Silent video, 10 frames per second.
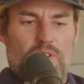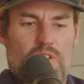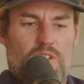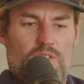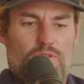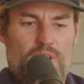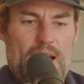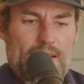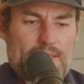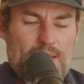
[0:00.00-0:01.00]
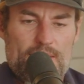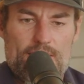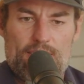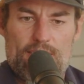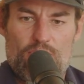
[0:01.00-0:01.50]
you can create
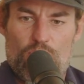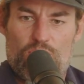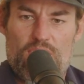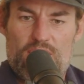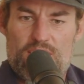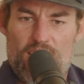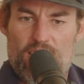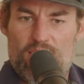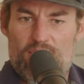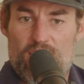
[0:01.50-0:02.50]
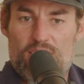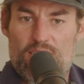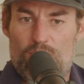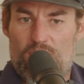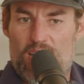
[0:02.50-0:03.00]
your
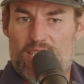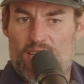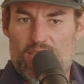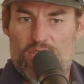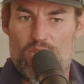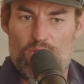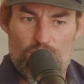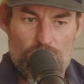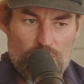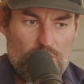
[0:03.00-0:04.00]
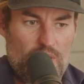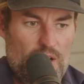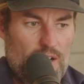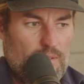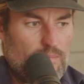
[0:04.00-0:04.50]
destiny without sounding too
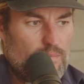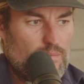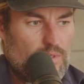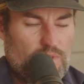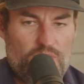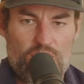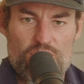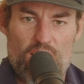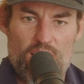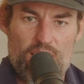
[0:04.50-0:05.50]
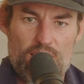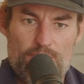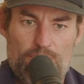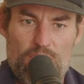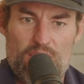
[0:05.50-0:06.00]
cliche,
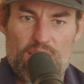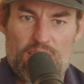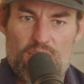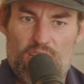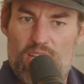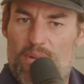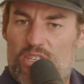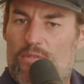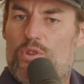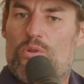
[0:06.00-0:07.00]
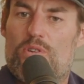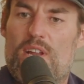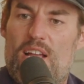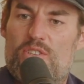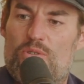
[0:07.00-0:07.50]
but it's like, imagine if you were an
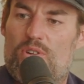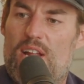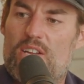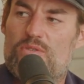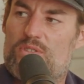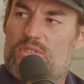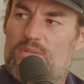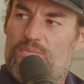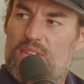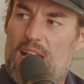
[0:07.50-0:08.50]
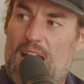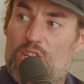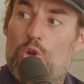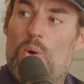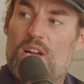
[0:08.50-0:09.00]
actor or an actress
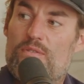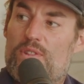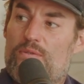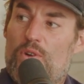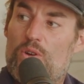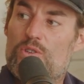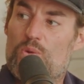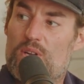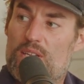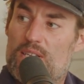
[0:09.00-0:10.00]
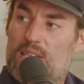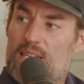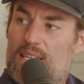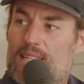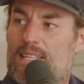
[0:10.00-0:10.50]
and you're waiting for the phone to ring.
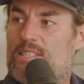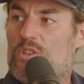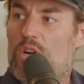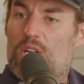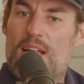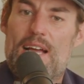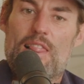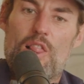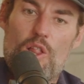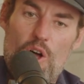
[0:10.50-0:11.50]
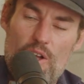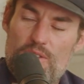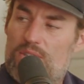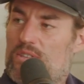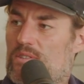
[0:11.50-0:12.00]
There's not a
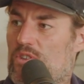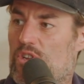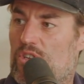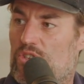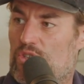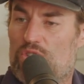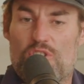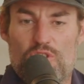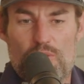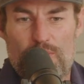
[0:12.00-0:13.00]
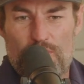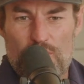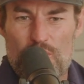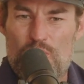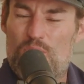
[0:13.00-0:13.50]
lot you can do. You can do a
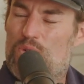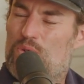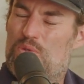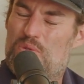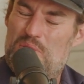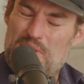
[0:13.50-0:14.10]
few,